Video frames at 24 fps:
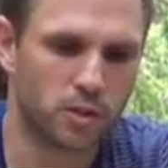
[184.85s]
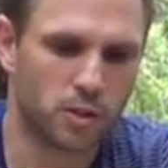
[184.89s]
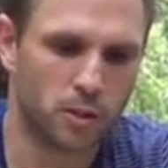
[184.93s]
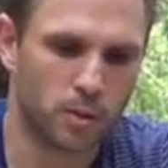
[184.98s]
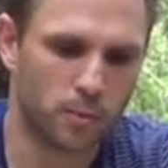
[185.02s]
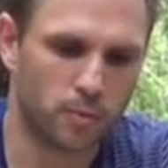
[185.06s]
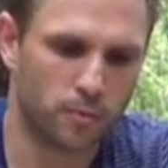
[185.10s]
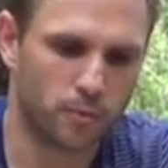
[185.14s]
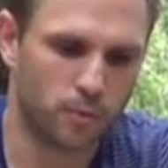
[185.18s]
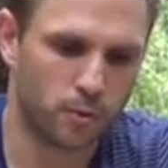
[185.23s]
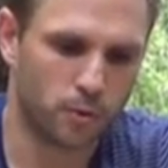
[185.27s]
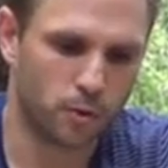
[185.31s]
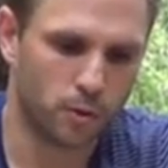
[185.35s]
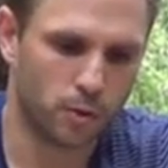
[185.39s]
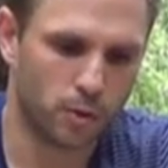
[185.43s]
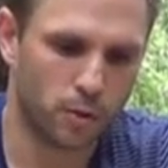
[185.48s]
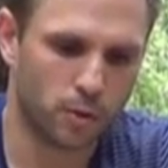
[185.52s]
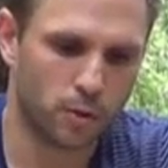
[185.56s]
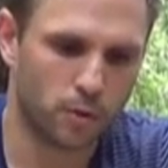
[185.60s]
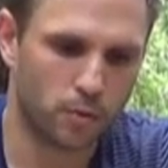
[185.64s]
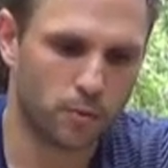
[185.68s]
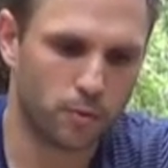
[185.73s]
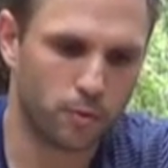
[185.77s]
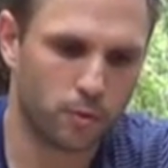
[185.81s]
them for
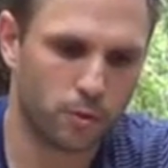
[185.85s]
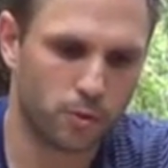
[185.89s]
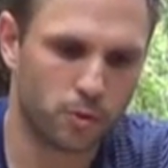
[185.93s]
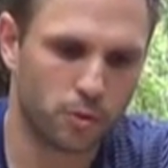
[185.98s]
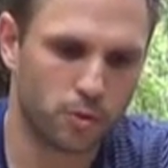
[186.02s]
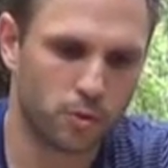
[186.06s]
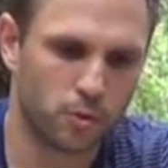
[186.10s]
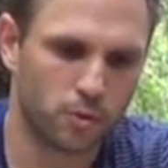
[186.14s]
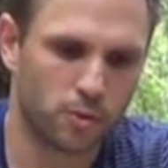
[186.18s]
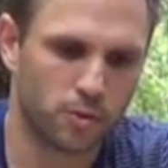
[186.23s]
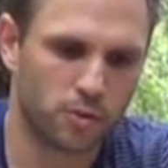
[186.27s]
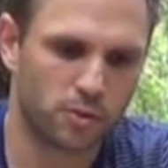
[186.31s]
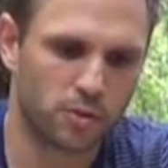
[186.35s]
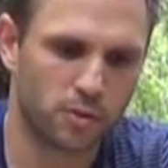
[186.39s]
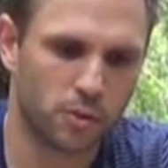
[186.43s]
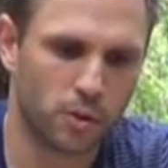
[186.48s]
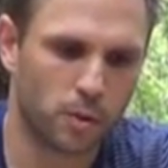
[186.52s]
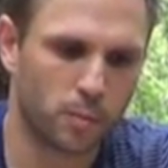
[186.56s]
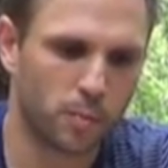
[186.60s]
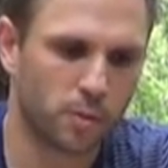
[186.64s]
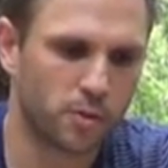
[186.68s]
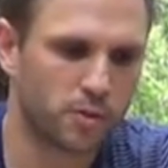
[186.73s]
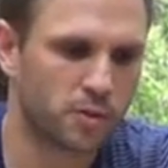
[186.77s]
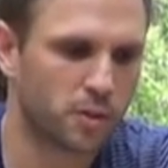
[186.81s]
a shoe to
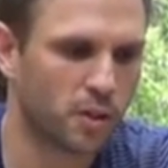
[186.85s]
sample,